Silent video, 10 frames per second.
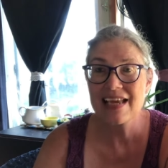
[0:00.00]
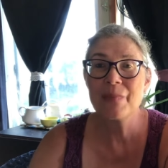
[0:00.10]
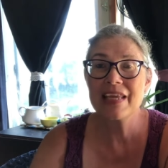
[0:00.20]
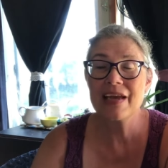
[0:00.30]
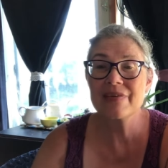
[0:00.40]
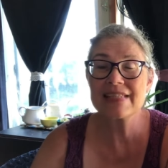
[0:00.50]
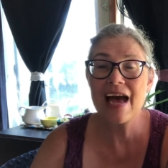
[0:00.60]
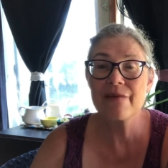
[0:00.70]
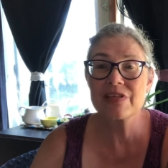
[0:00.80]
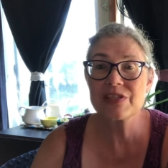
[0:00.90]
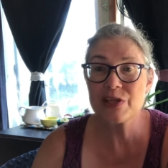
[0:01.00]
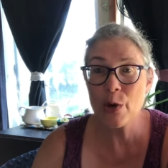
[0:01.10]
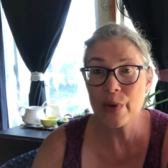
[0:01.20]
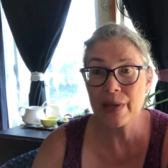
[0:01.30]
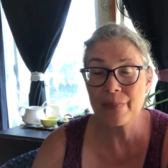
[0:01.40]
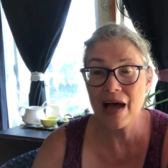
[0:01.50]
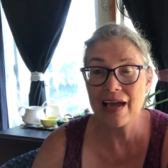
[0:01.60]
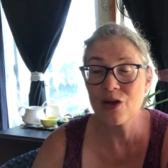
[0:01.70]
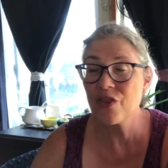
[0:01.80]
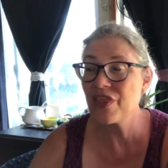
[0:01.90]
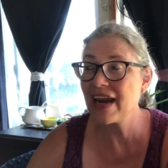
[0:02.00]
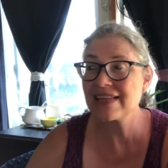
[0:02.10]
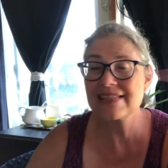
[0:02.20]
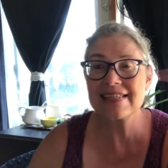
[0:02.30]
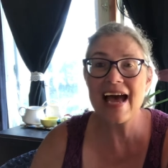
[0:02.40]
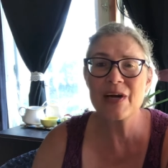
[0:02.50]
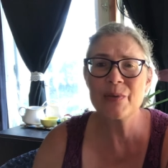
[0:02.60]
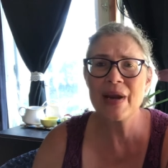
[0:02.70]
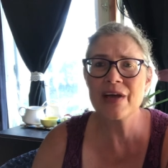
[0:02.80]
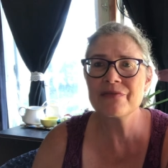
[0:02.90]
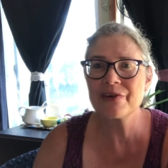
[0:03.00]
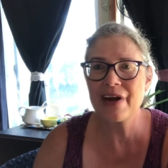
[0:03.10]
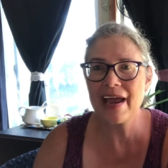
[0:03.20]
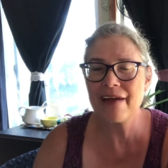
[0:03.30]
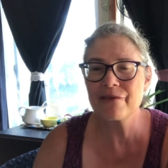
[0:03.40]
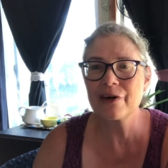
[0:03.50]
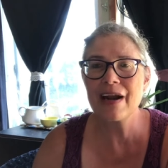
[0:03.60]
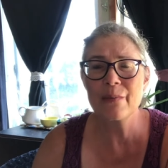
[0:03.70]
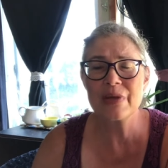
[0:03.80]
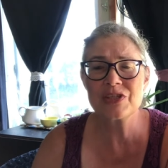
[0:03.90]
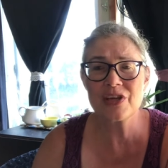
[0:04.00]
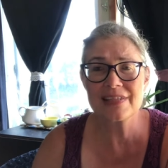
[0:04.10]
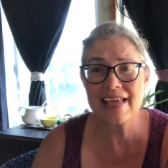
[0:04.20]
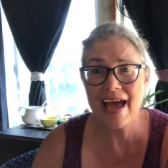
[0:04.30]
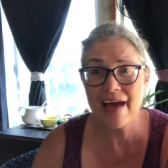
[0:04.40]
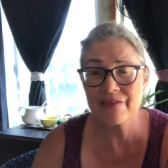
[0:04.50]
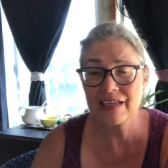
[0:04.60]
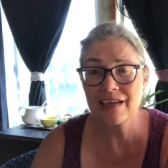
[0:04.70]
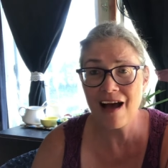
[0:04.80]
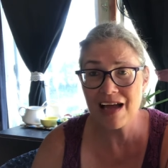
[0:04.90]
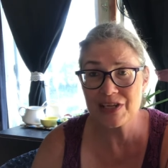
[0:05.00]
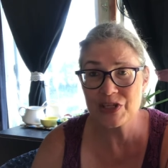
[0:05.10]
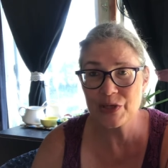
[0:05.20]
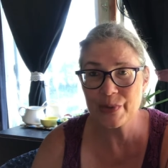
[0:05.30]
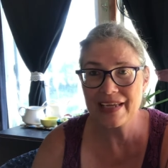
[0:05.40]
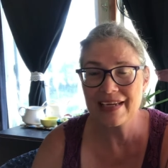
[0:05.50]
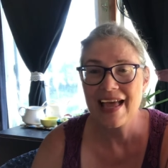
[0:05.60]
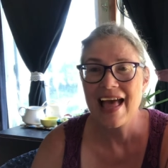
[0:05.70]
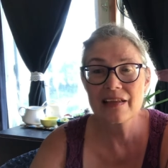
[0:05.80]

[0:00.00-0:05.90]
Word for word: How many of us have a sewing pile that has sat around forever and we just haven't got to it?